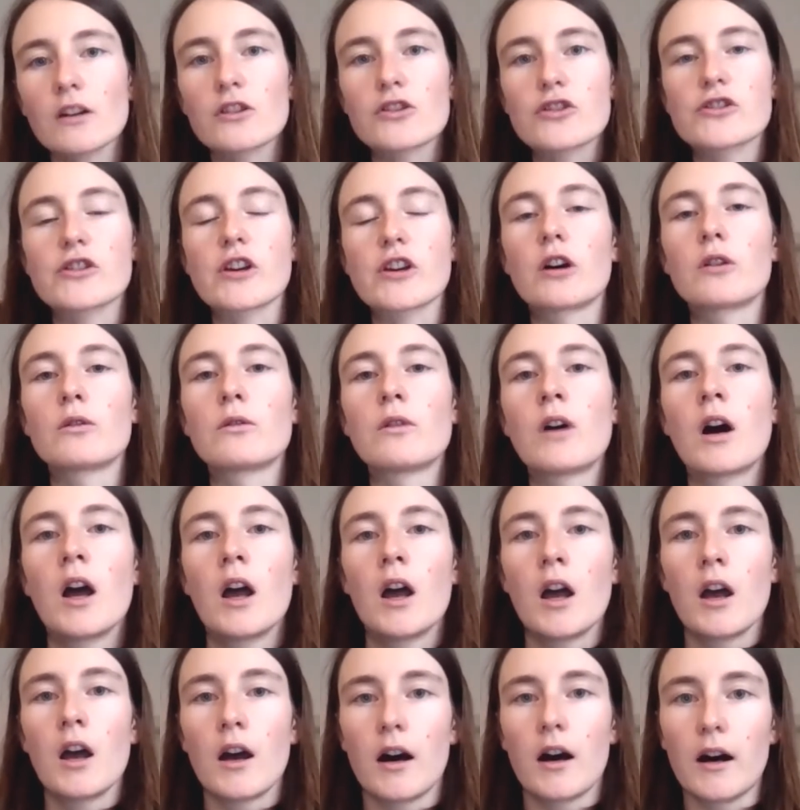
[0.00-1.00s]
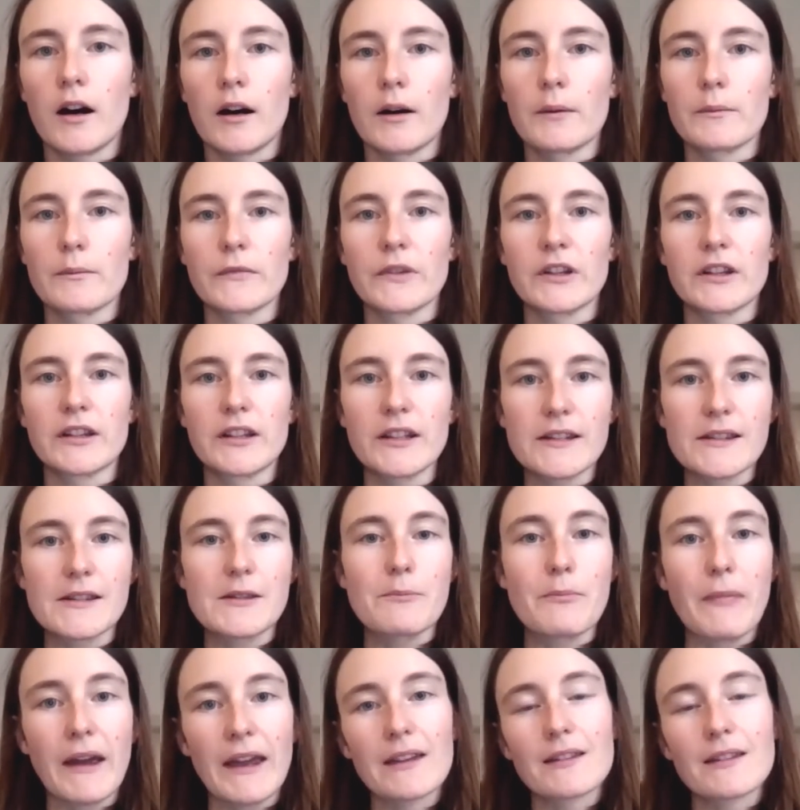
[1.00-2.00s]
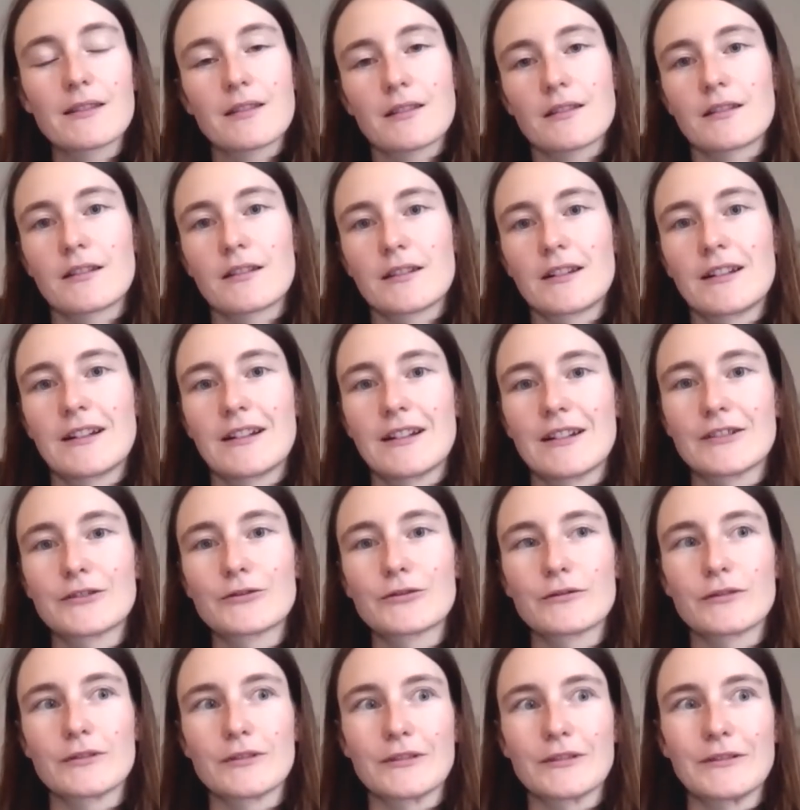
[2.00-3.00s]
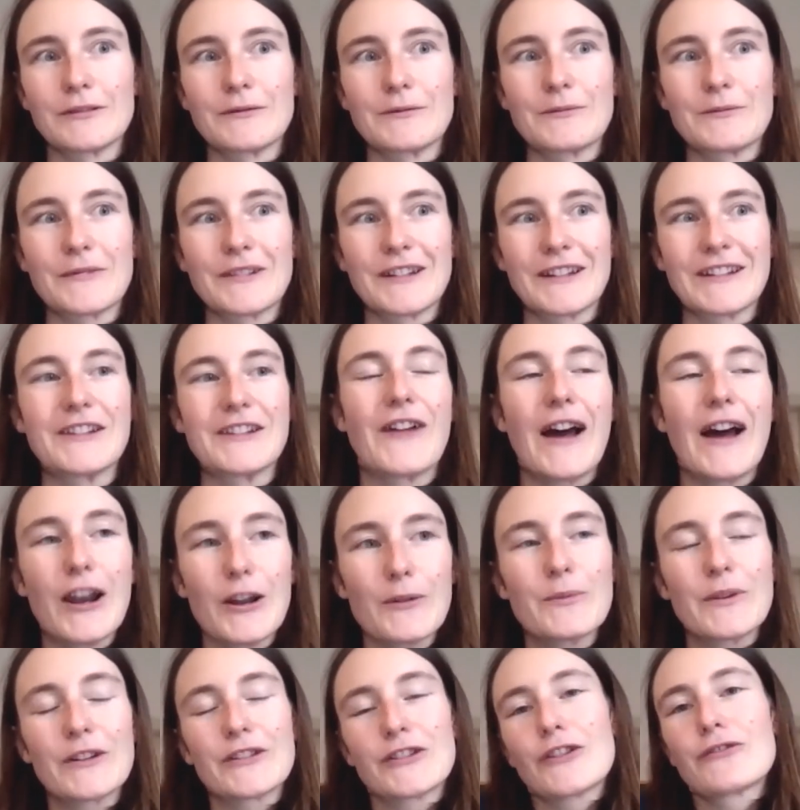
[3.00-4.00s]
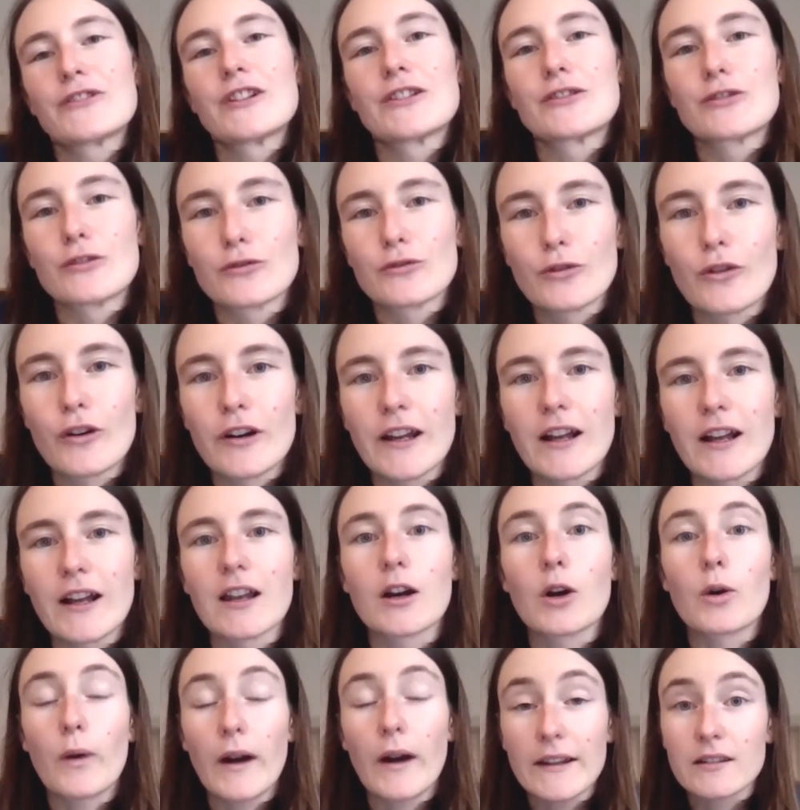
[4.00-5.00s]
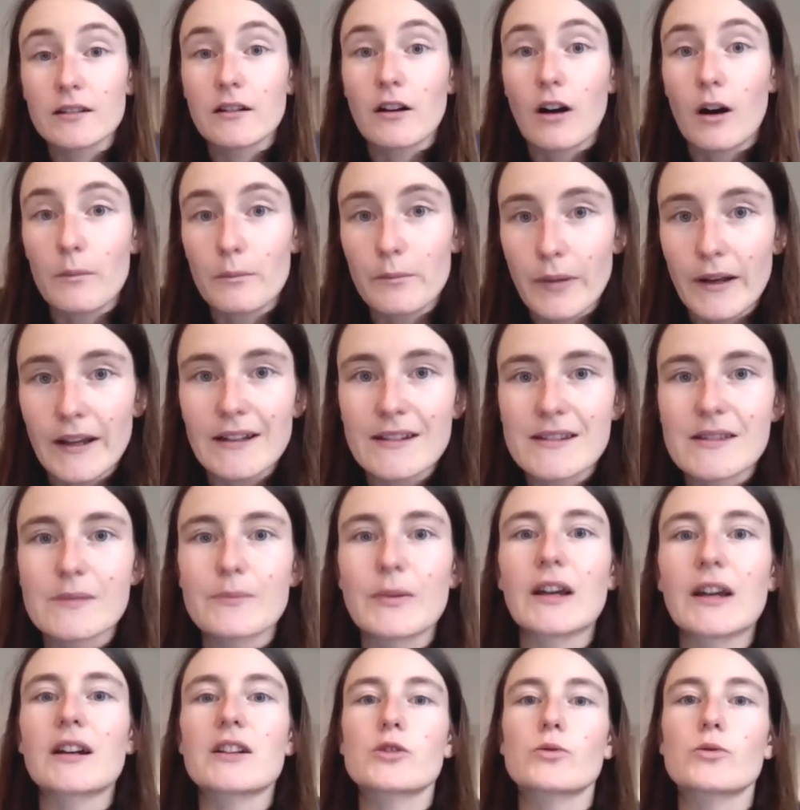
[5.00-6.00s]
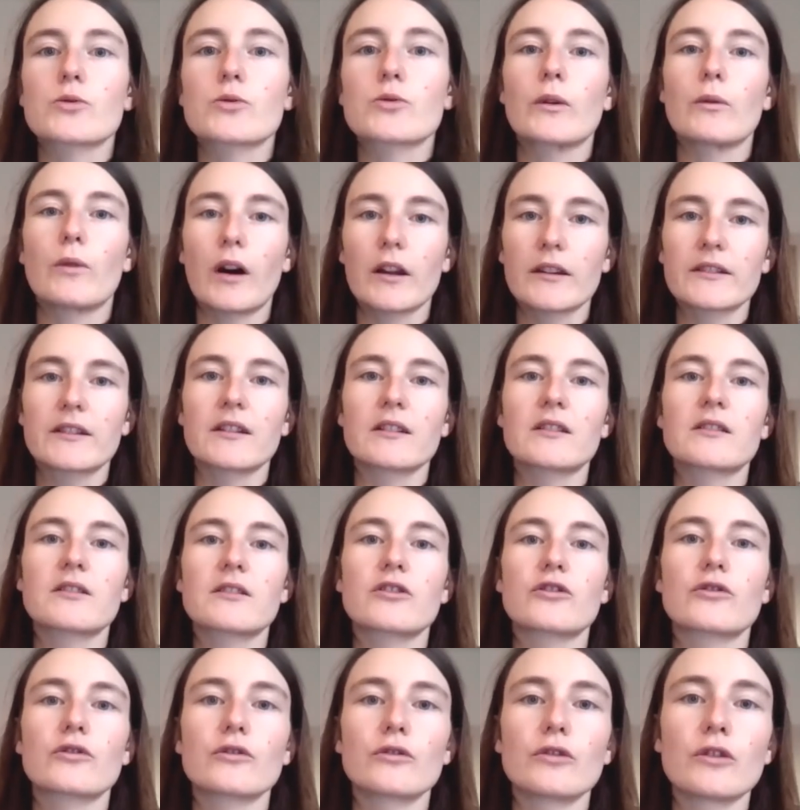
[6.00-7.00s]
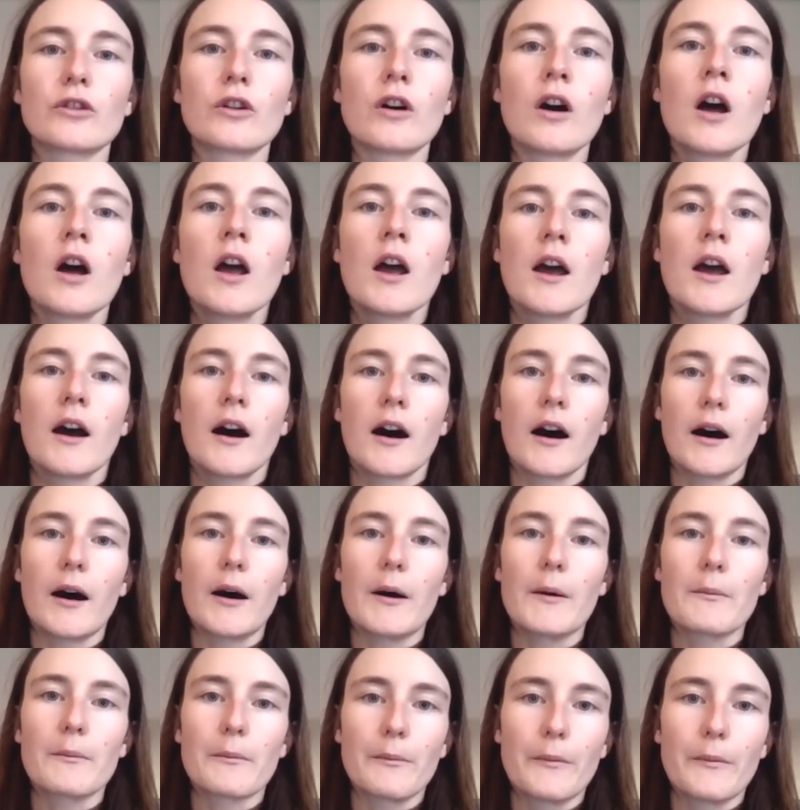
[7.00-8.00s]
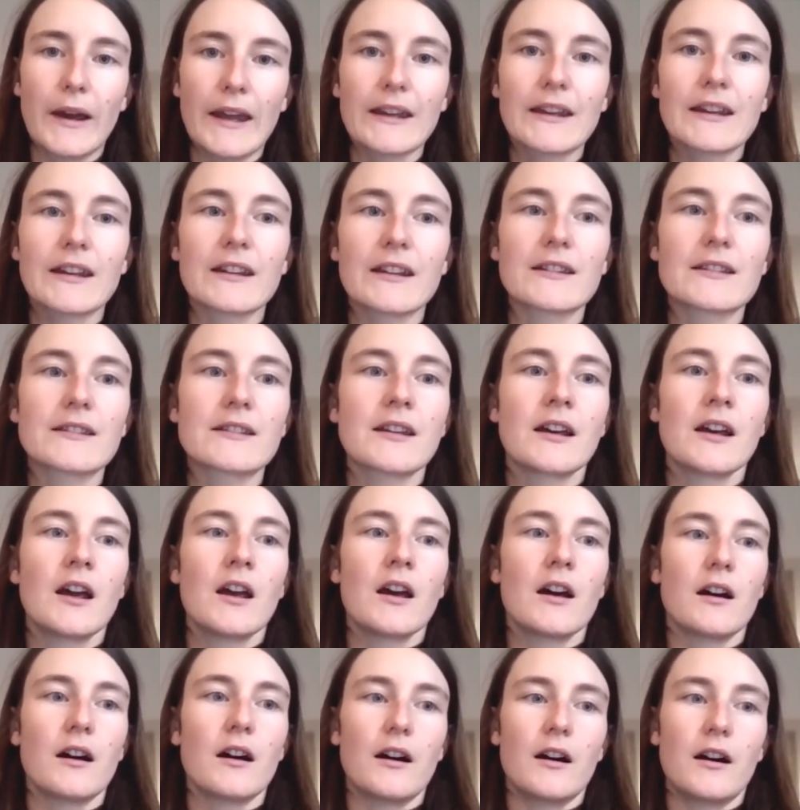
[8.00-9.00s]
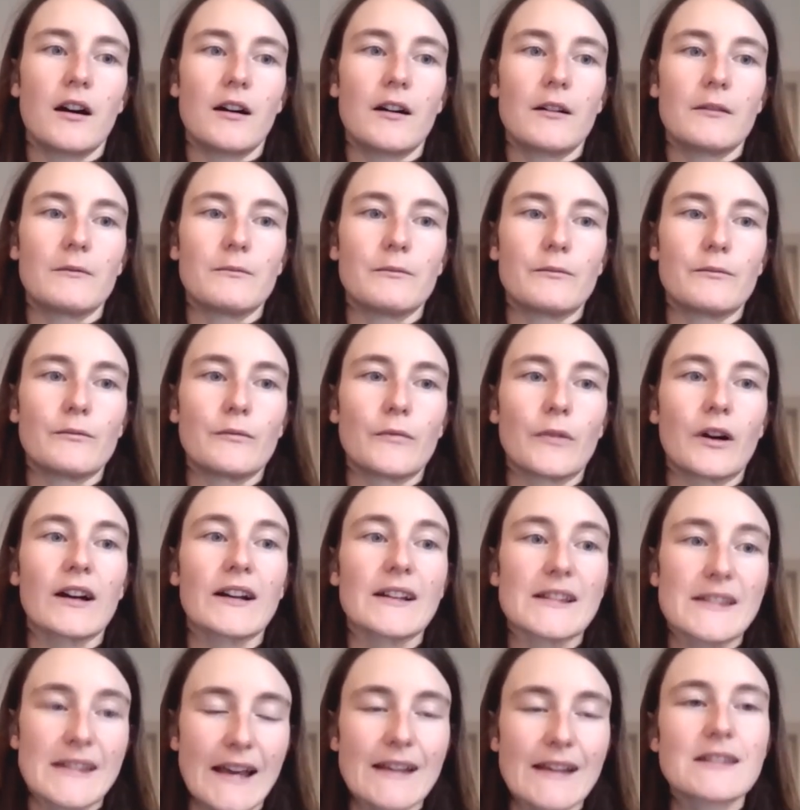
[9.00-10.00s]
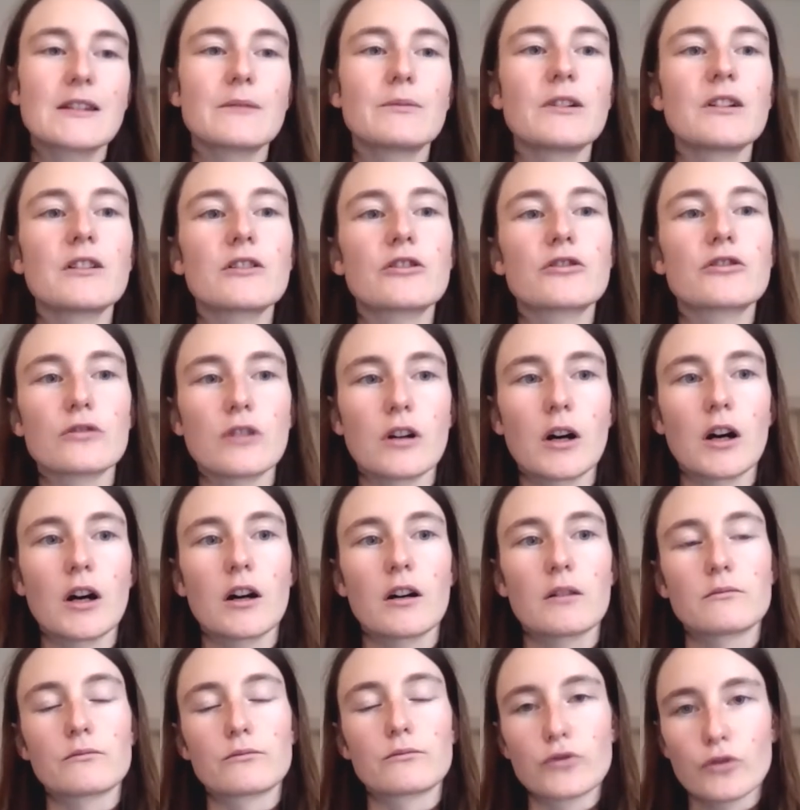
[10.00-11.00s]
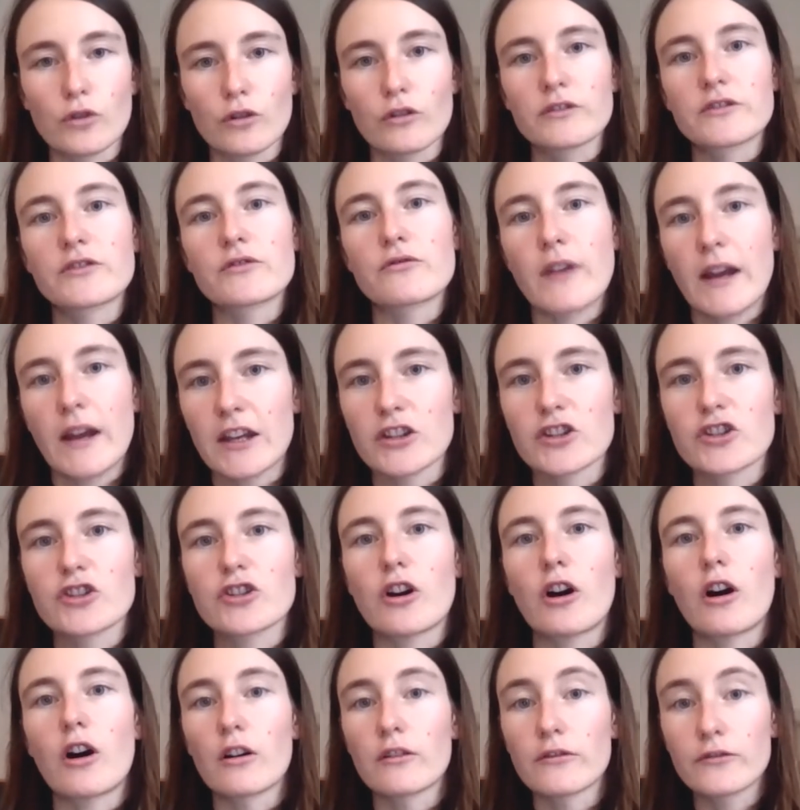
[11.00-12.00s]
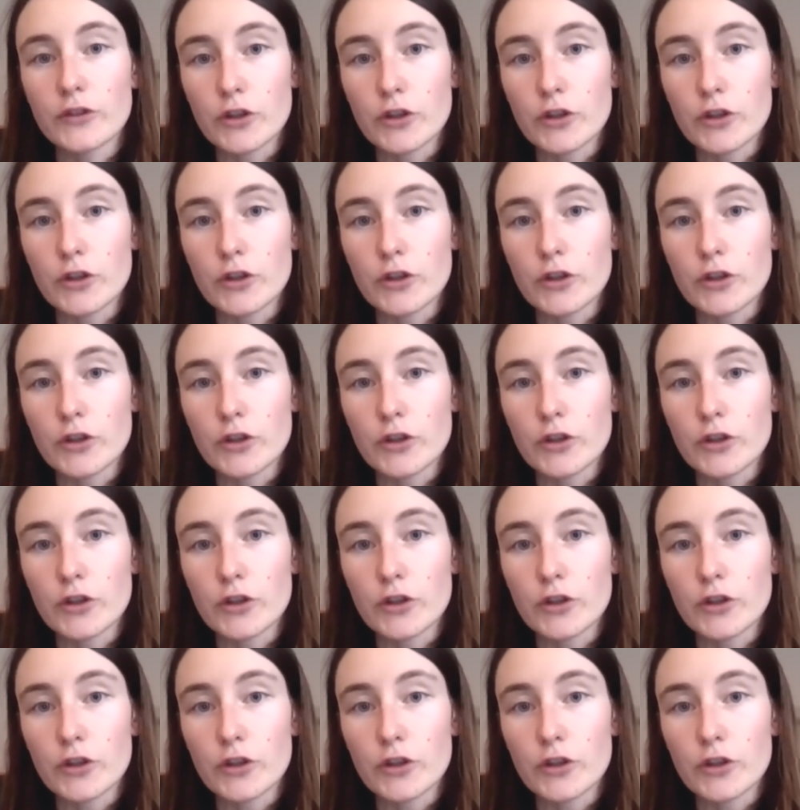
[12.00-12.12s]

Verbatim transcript: So um, this made the, uh, the development of the tutorial quite complex because we wanted to uh, make it um, accessible to a broad range of